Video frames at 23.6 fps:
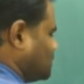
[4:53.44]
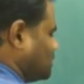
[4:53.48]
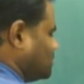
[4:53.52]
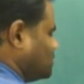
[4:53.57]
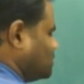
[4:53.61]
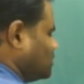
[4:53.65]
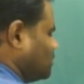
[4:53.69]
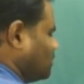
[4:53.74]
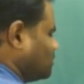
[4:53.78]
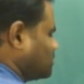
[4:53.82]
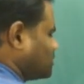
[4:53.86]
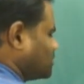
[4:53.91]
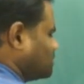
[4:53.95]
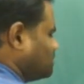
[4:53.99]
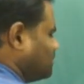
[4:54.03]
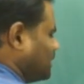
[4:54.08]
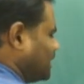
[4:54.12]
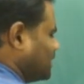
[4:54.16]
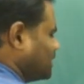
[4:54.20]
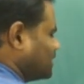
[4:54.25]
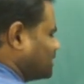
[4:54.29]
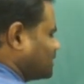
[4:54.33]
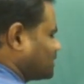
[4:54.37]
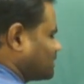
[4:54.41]
denoted
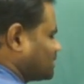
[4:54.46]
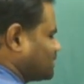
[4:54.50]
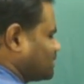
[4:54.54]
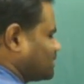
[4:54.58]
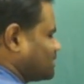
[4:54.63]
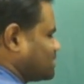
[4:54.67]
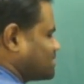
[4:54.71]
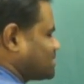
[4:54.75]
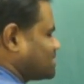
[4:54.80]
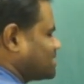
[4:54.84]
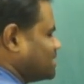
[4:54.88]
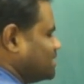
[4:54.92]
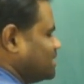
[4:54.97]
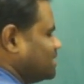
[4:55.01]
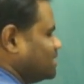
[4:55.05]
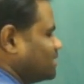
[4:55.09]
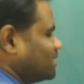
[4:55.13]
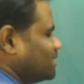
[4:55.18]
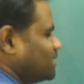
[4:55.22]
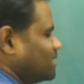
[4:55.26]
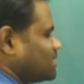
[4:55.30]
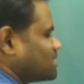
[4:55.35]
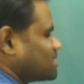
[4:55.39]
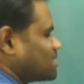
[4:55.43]
by C
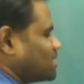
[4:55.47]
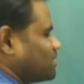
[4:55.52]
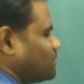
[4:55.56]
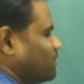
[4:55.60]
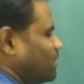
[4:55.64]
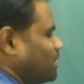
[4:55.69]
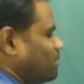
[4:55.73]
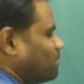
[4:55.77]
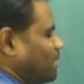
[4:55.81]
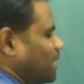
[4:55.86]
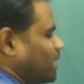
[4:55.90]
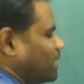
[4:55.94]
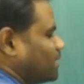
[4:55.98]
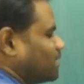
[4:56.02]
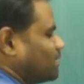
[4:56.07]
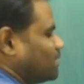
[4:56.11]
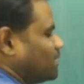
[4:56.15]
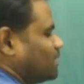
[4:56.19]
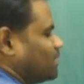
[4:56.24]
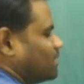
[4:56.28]
is given by